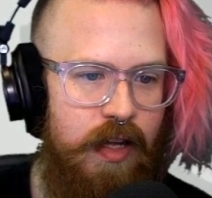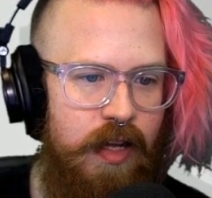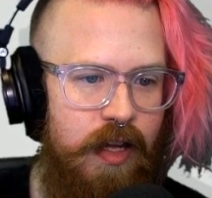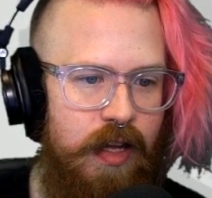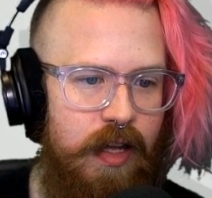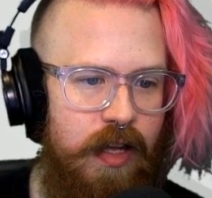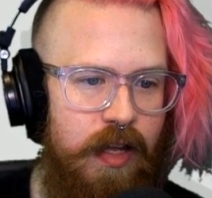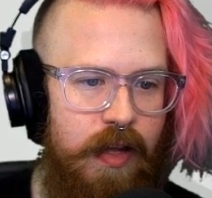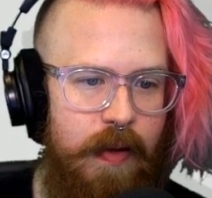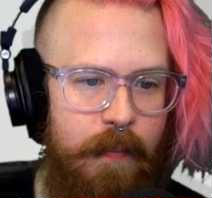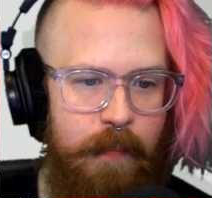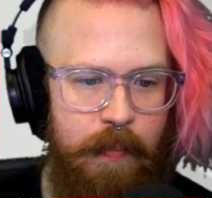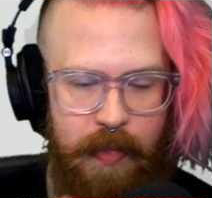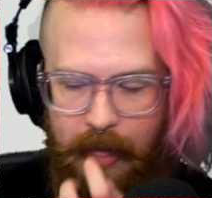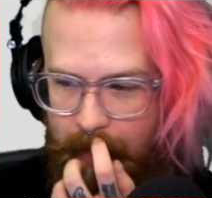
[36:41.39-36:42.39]

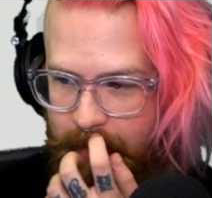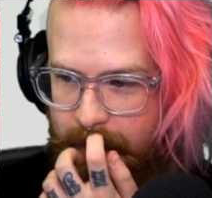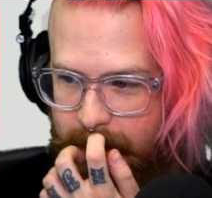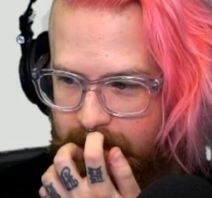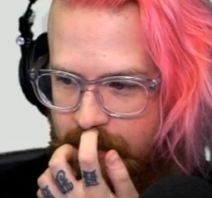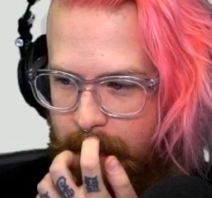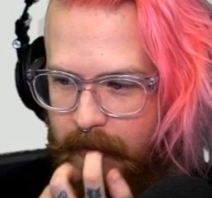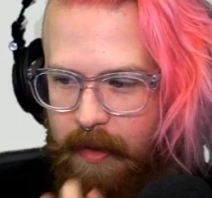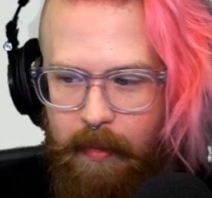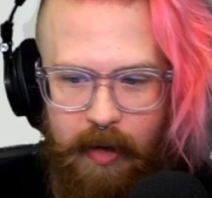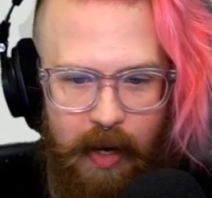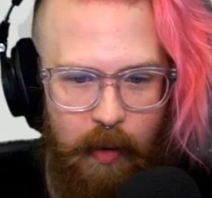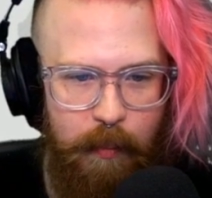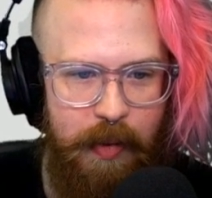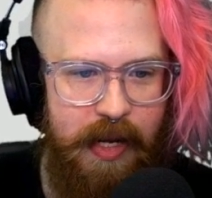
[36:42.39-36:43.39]
And this is something
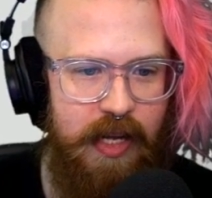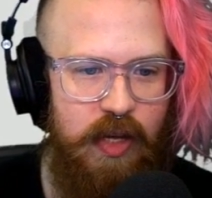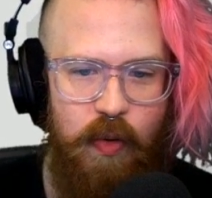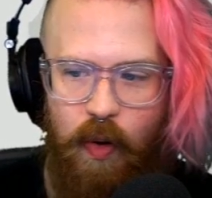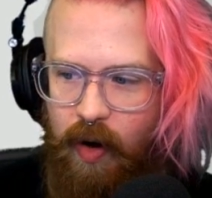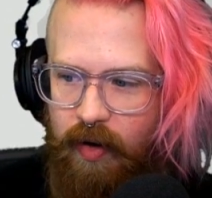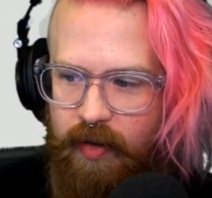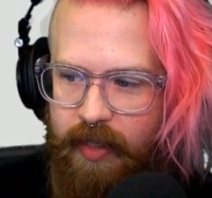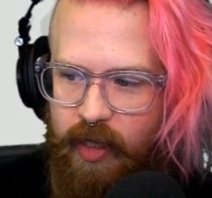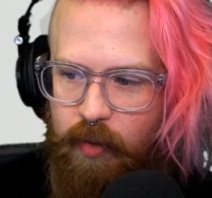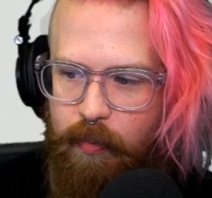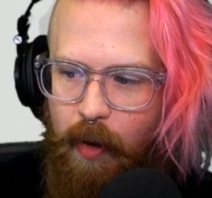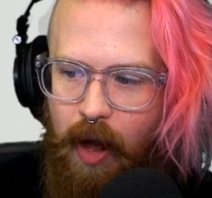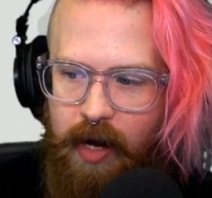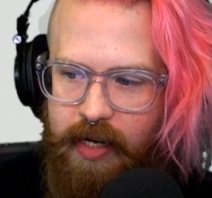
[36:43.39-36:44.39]
about how big you are, like your
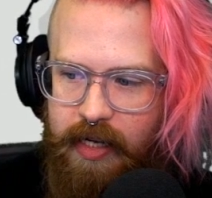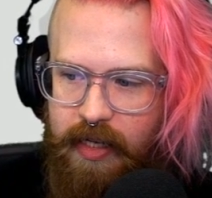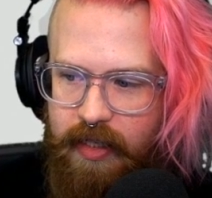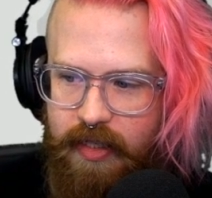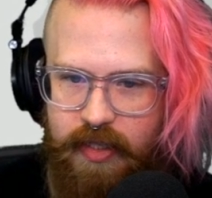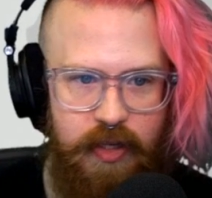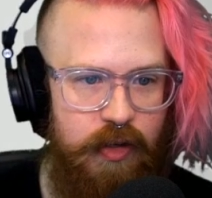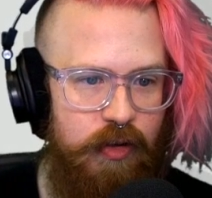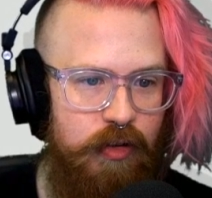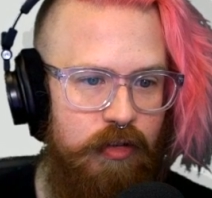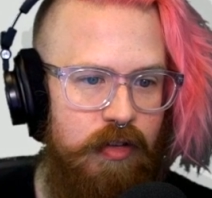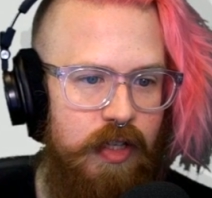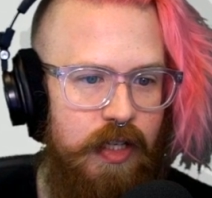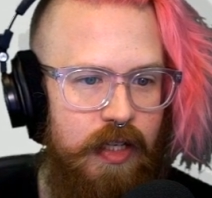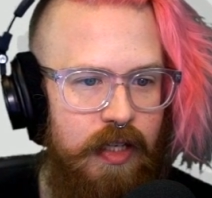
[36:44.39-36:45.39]
body too.